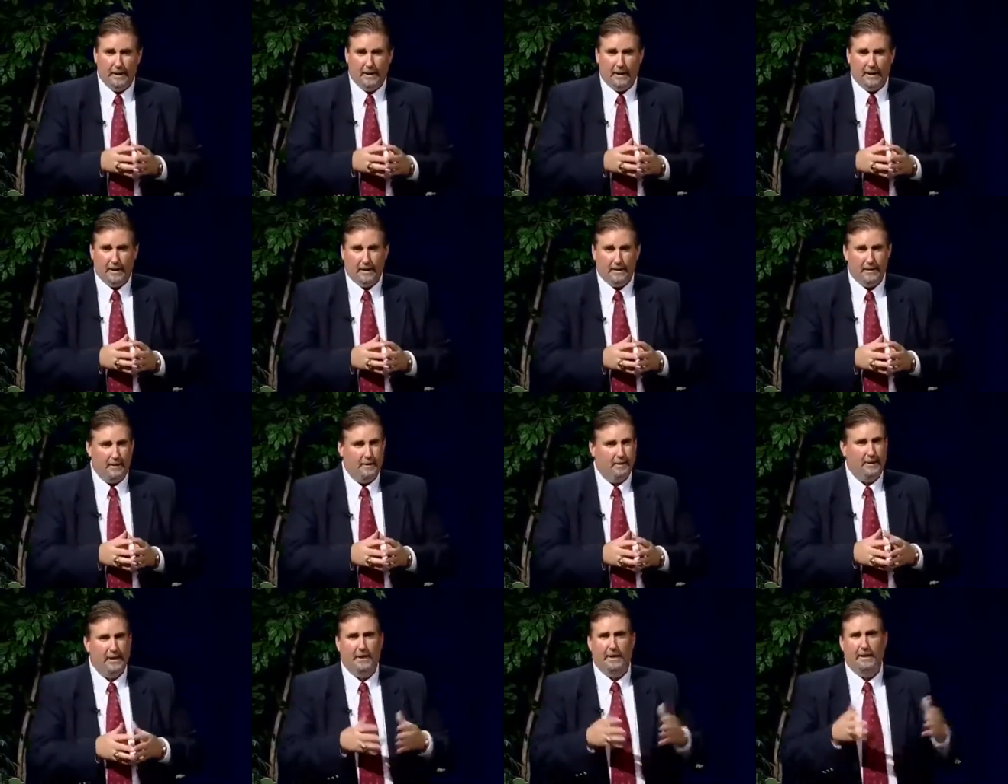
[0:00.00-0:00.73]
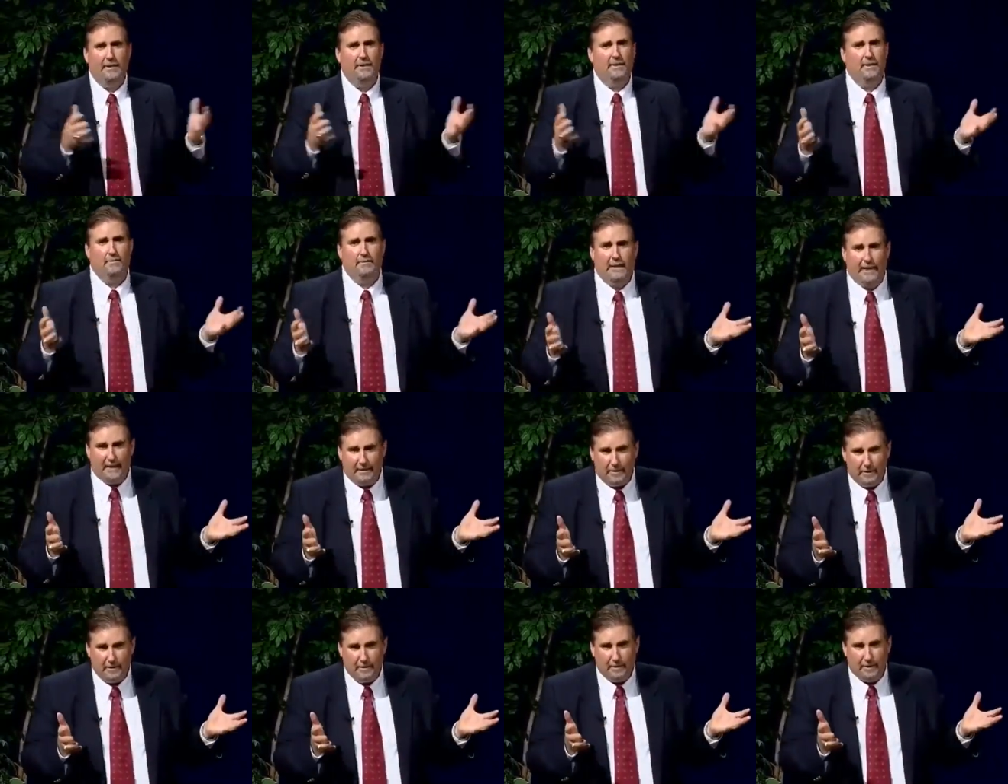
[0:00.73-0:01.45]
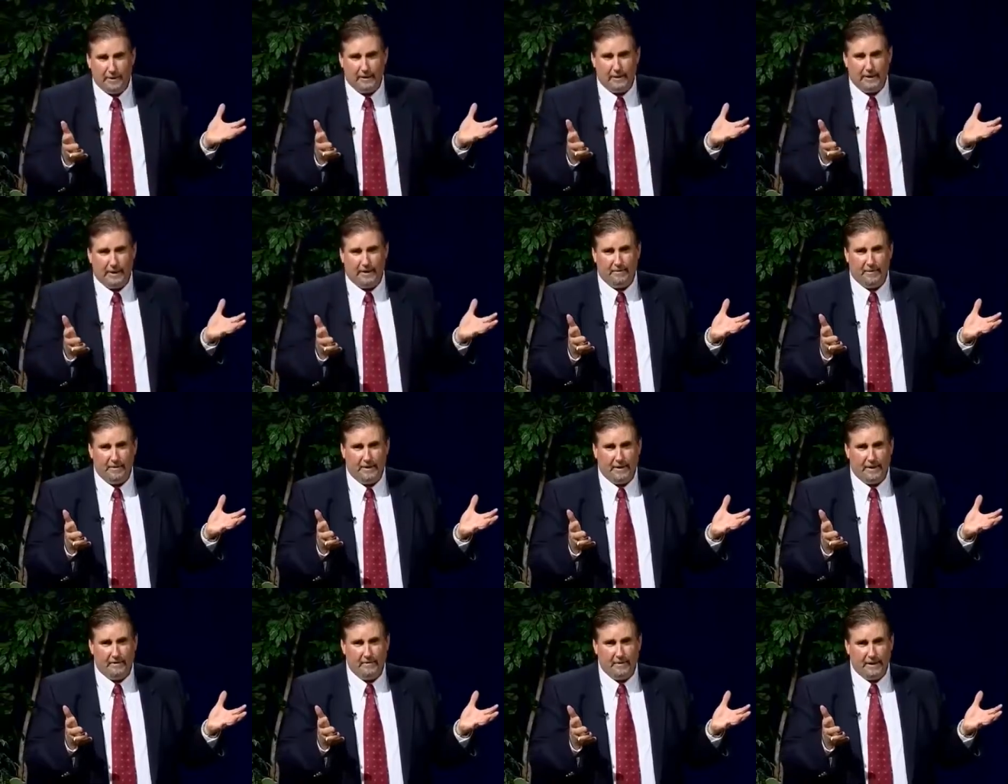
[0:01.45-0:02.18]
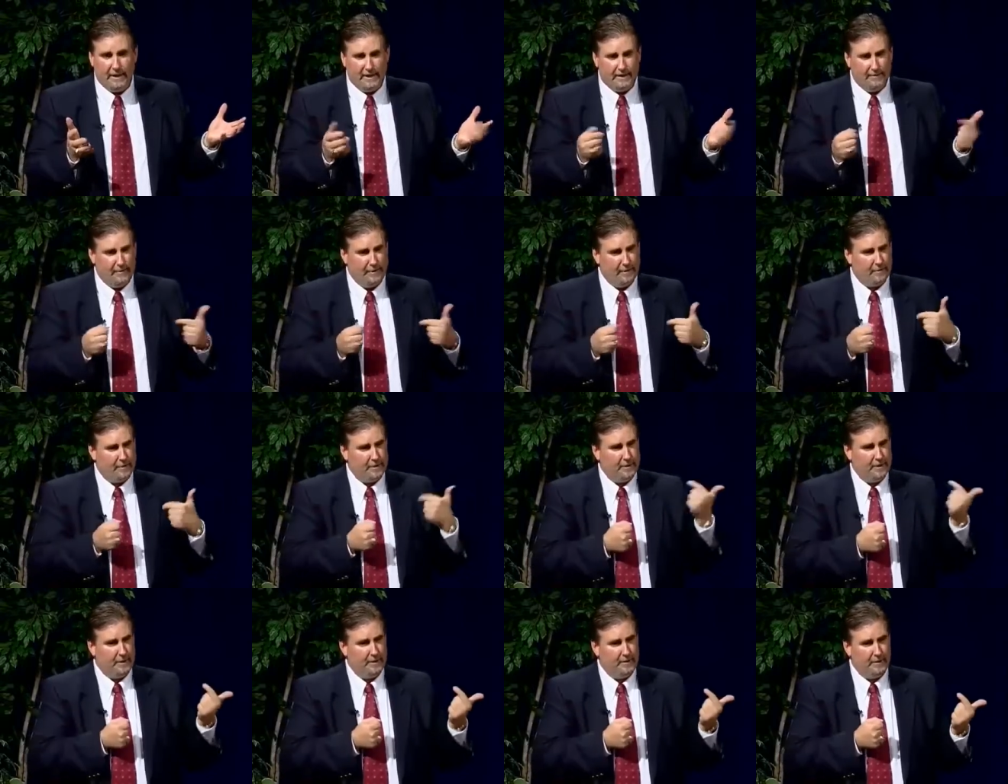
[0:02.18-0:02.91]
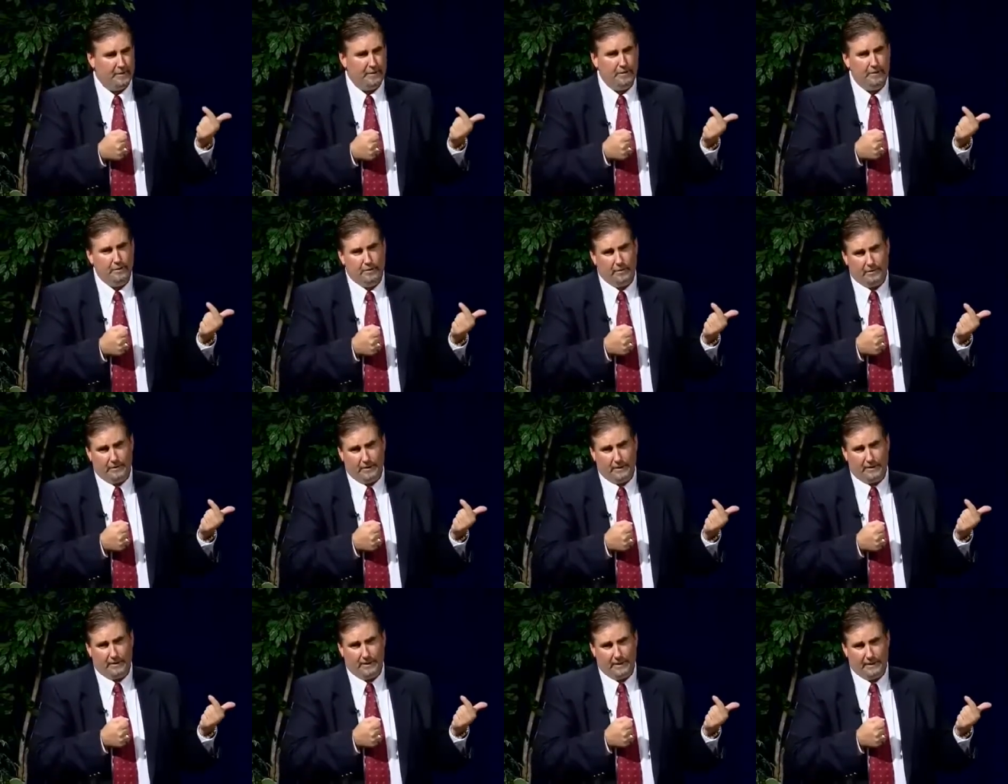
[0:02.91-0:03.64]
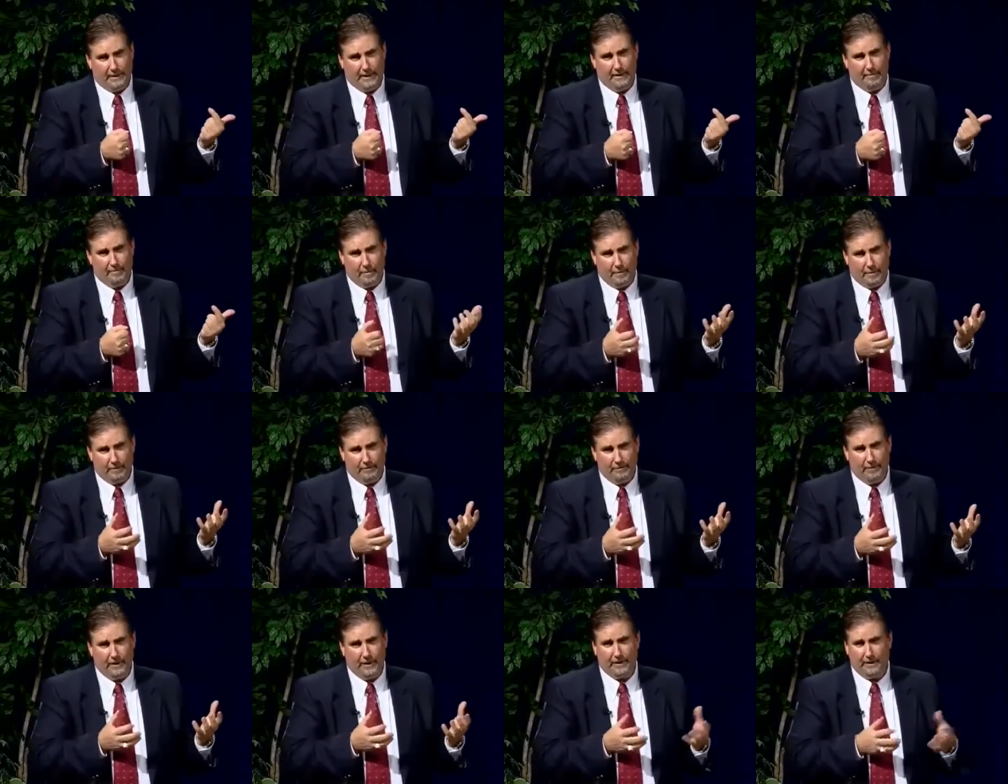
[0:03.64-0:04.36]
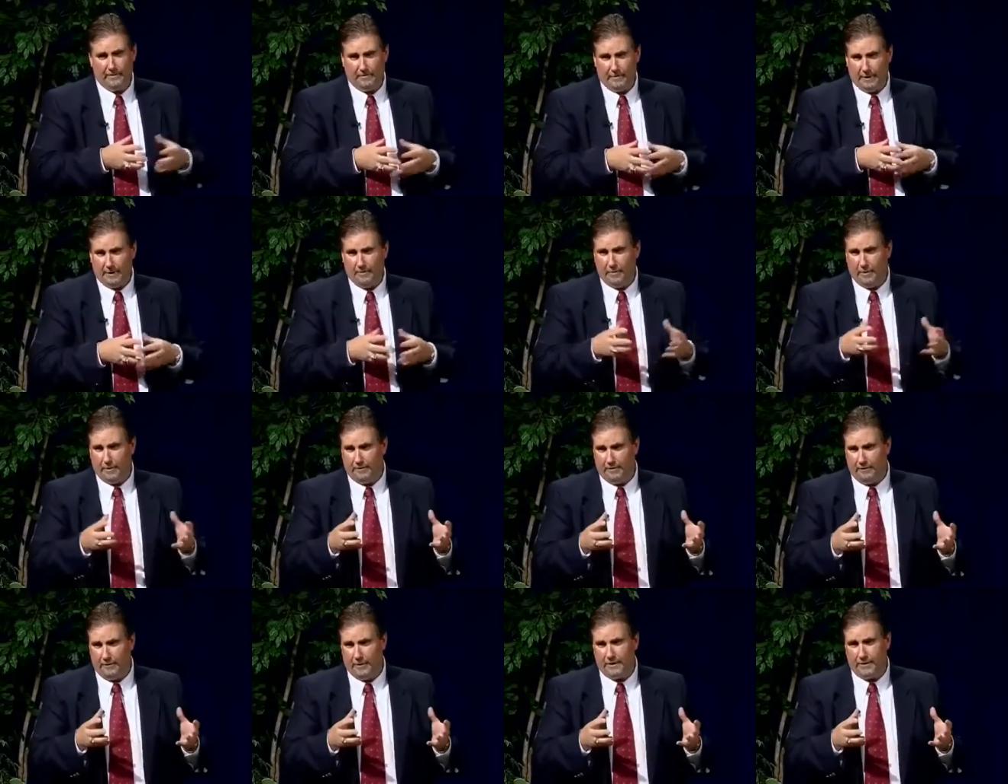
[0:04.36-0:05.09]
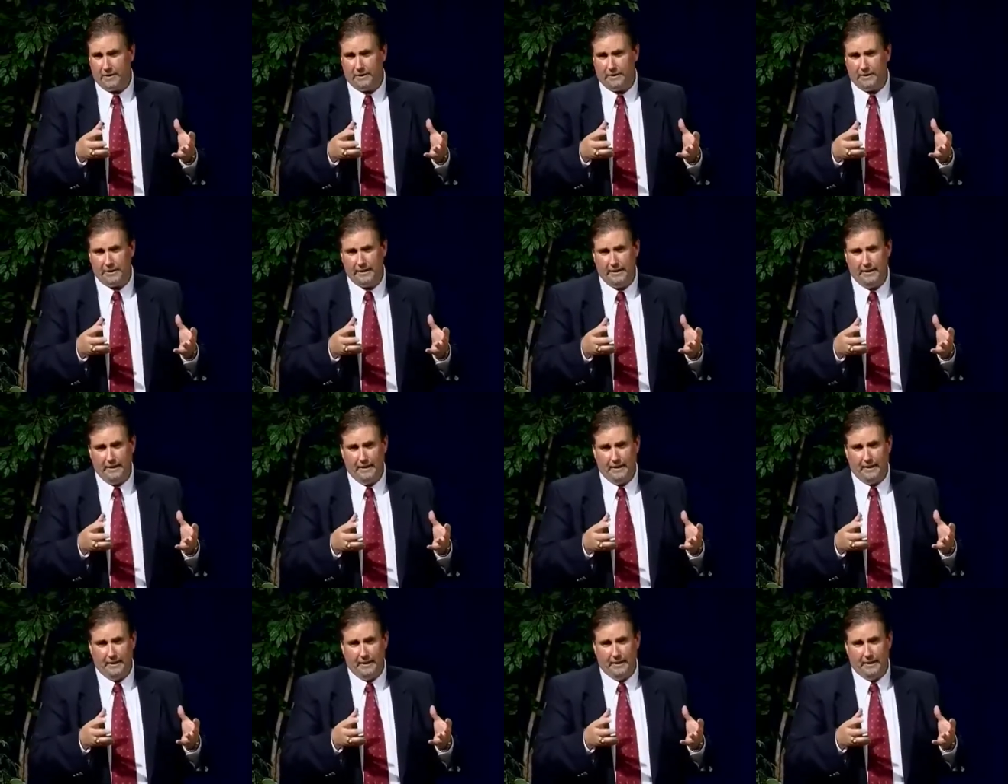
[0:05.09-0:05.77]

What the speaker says: And who cares about the drill after that, right? If there was another tool that did that more effectively, more efficiently,